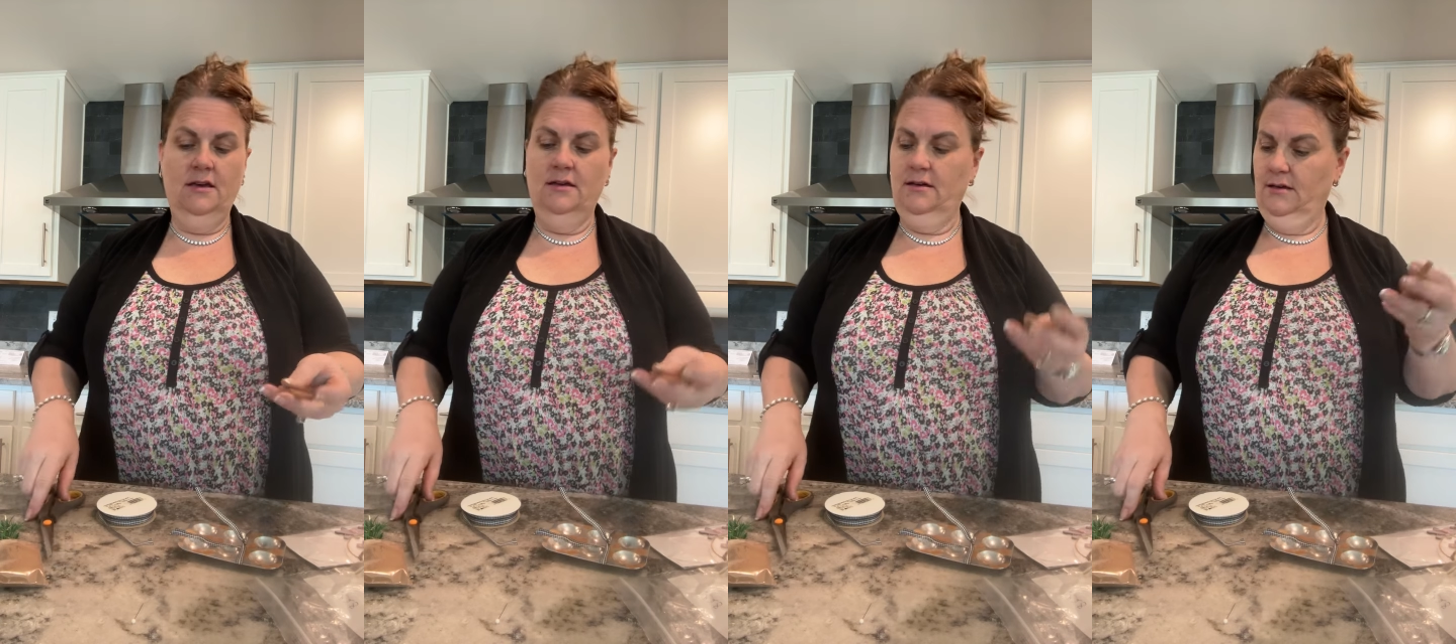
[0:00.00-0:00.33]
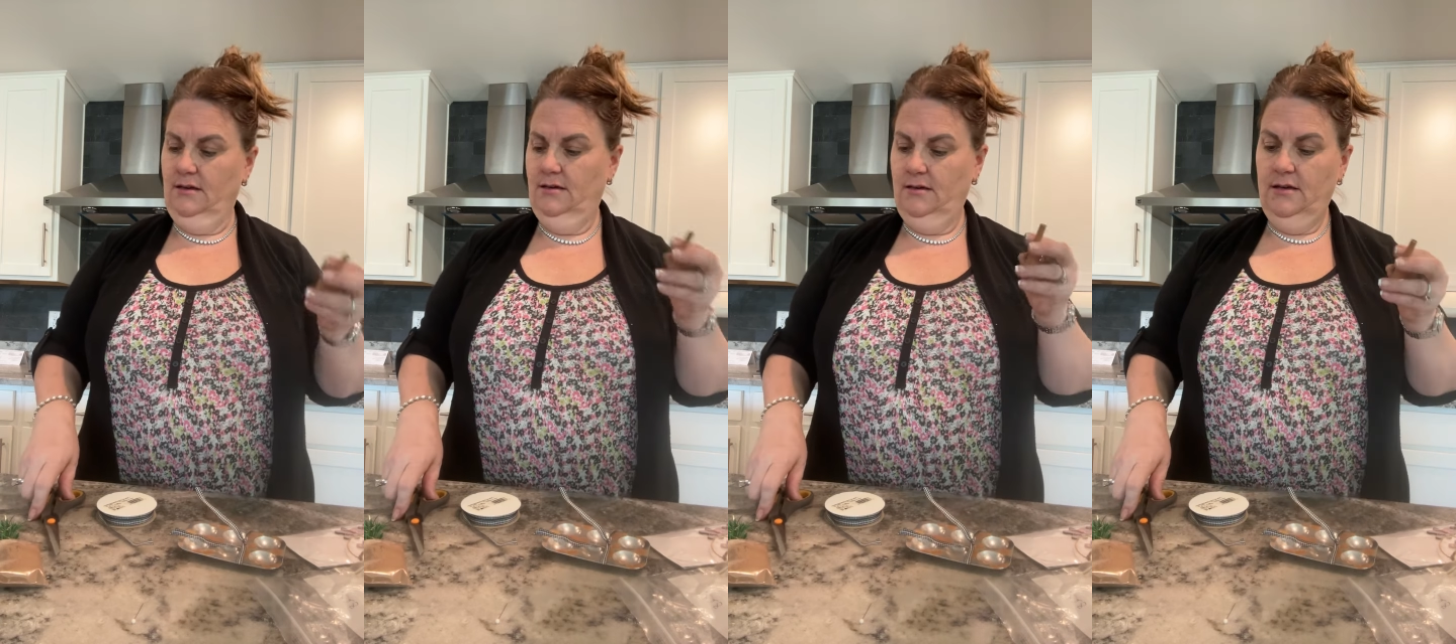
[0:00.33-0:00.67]

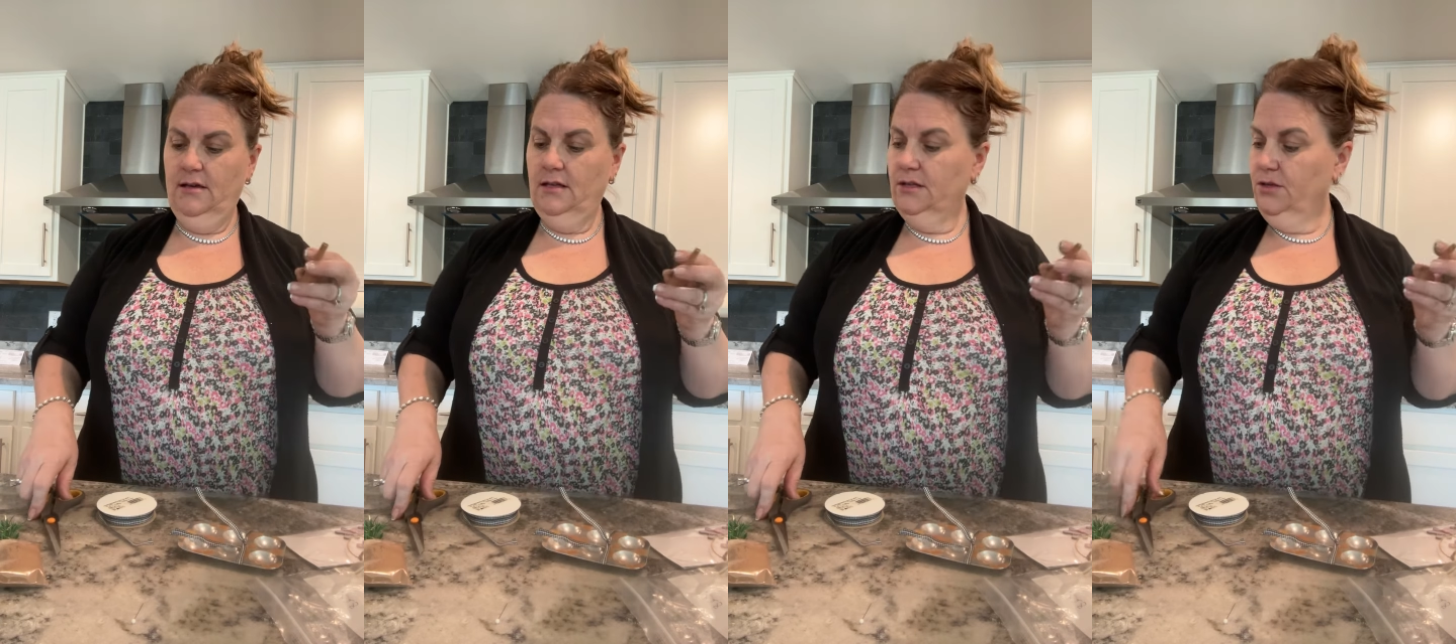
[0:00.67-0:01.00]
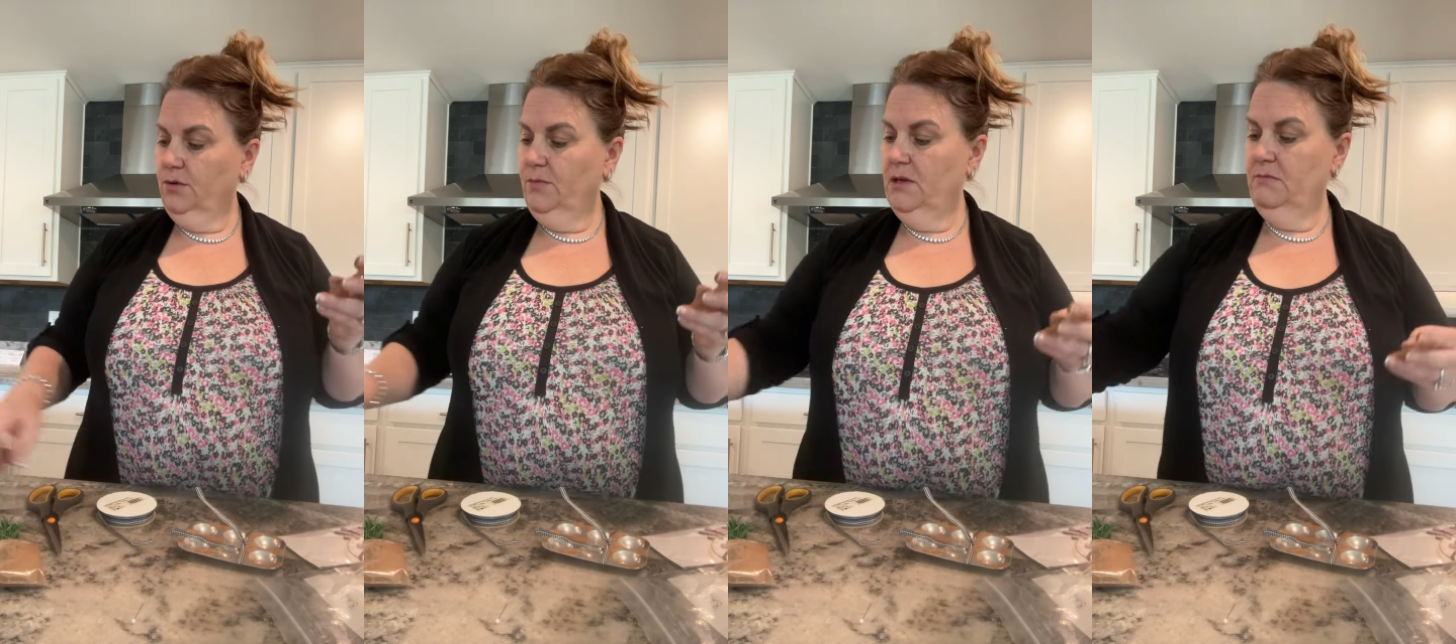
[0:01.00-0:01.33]
a little
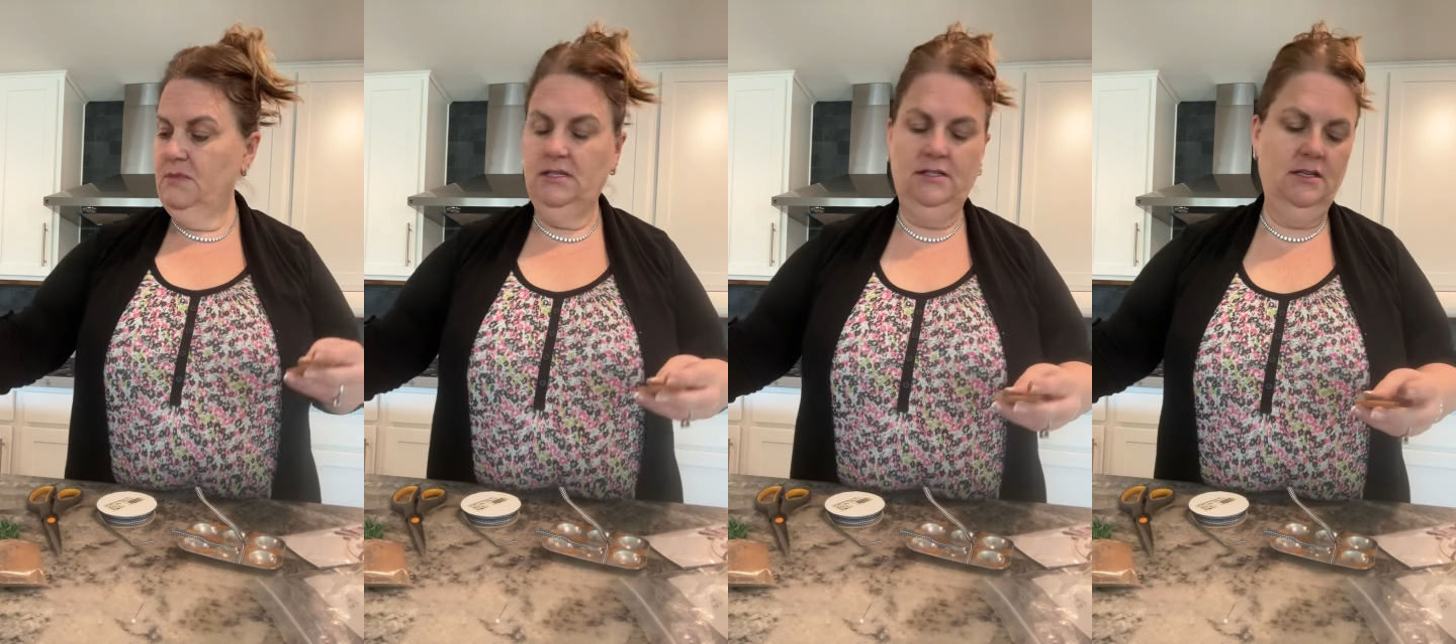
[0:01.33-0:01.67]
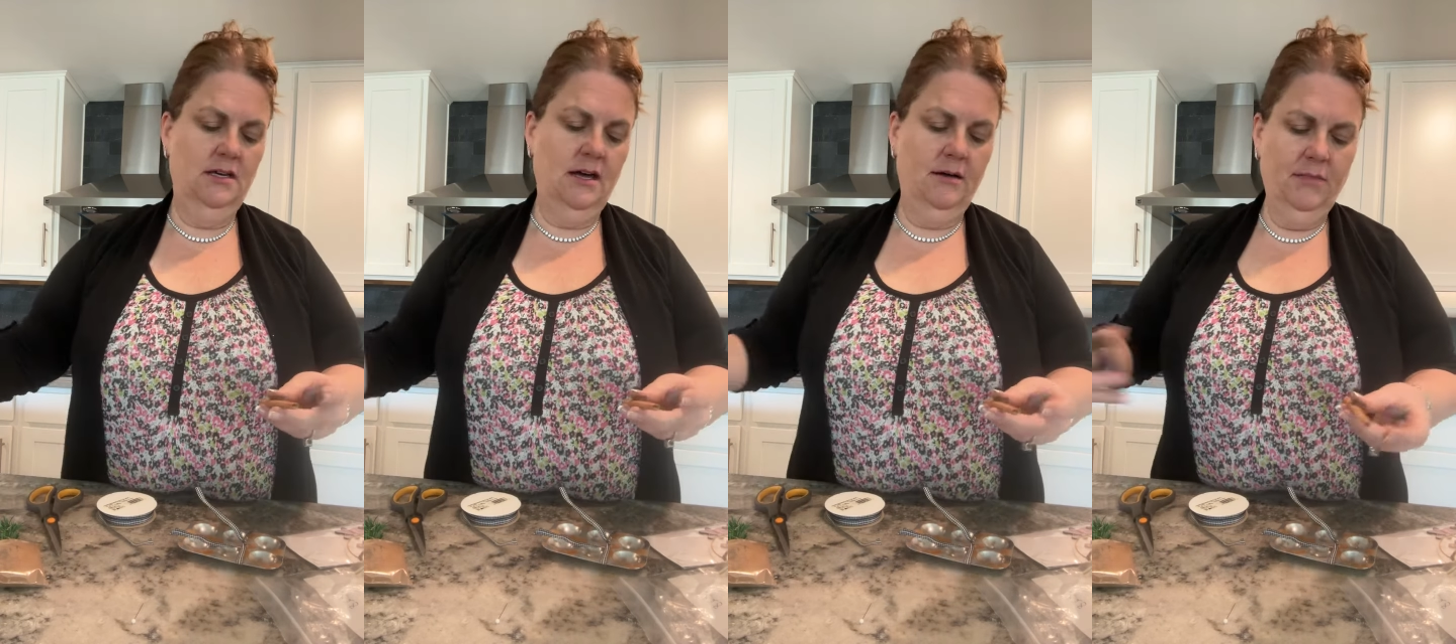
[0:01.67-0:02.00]
bit messy.
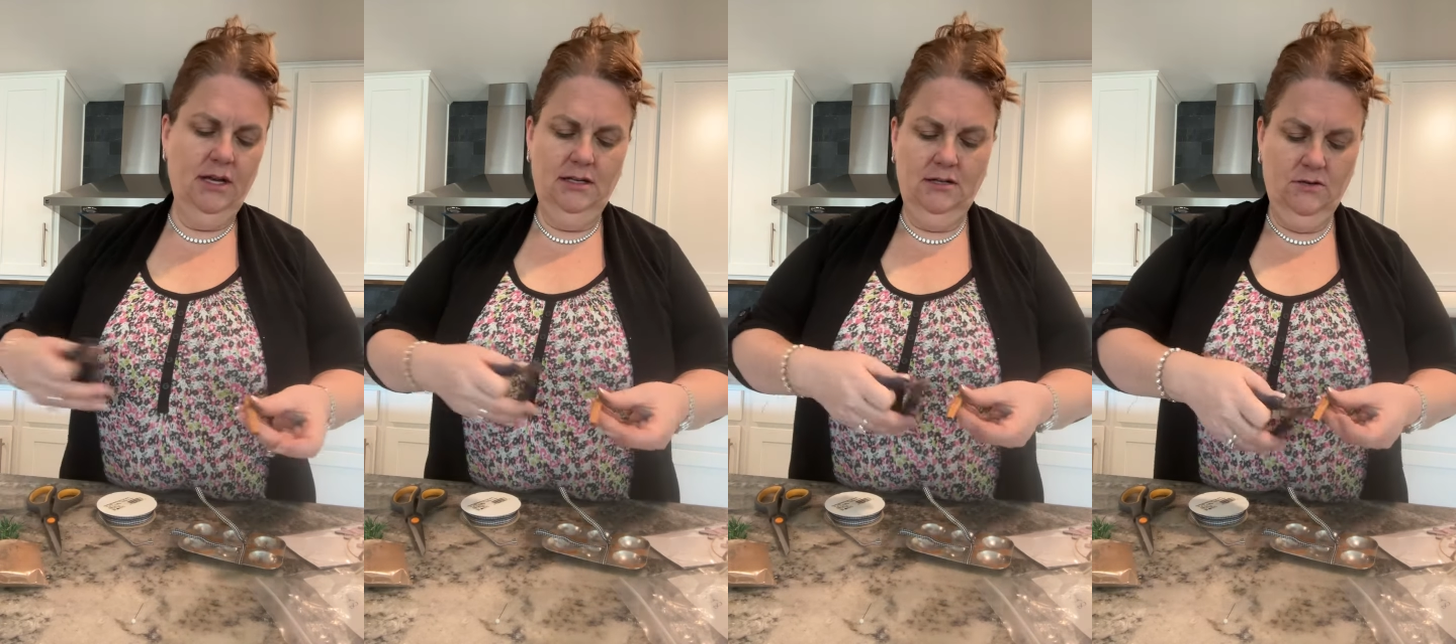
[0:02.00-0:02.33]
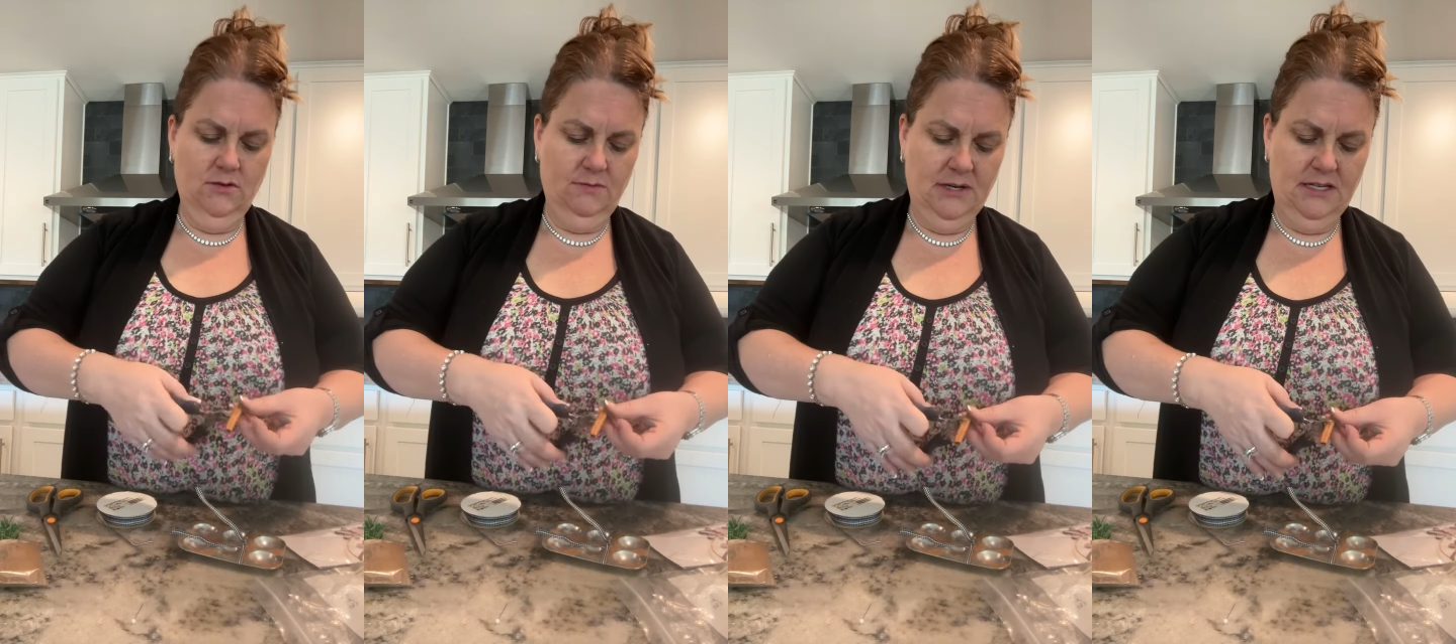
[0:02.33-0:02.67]
I might
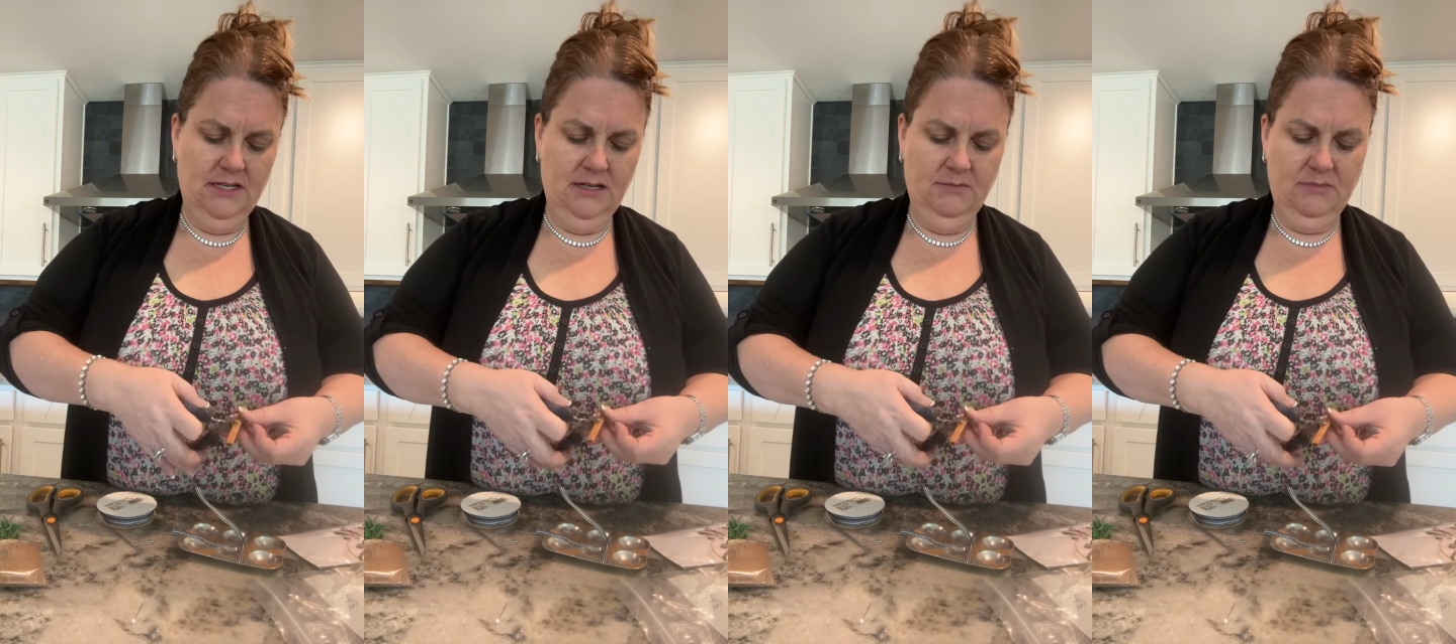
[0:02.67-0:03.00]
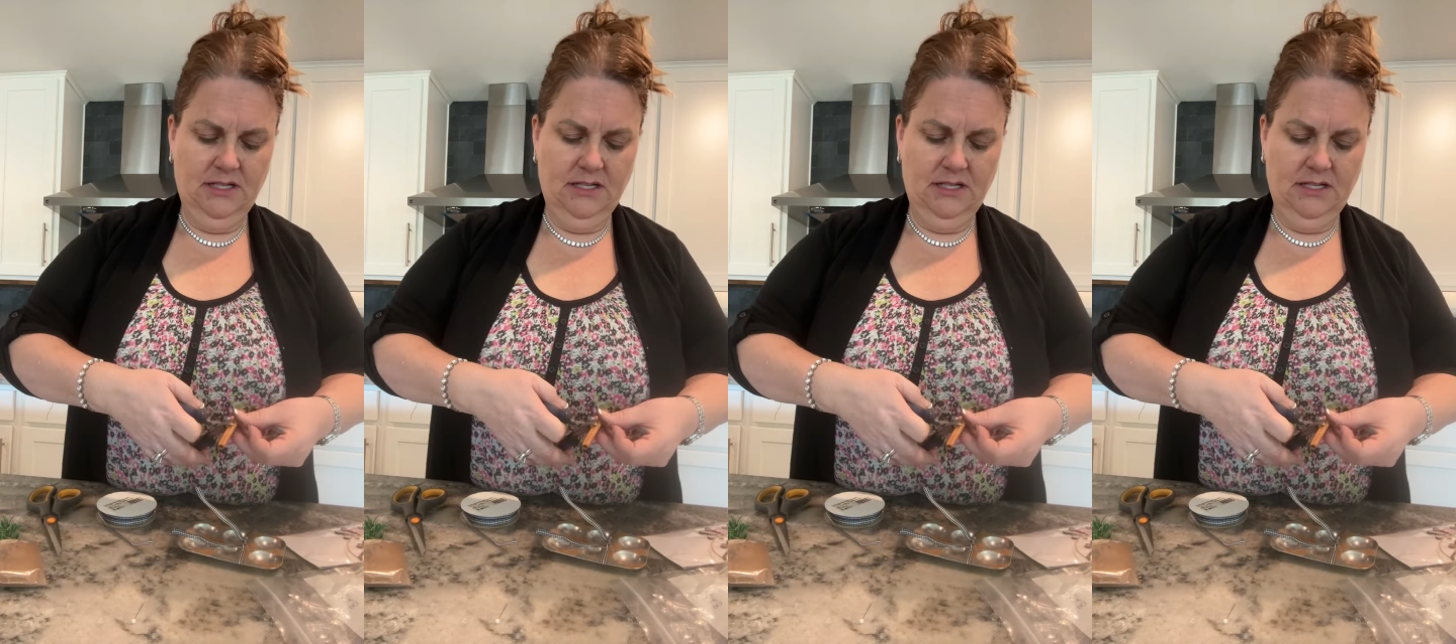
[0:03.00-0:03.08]
use my nibs.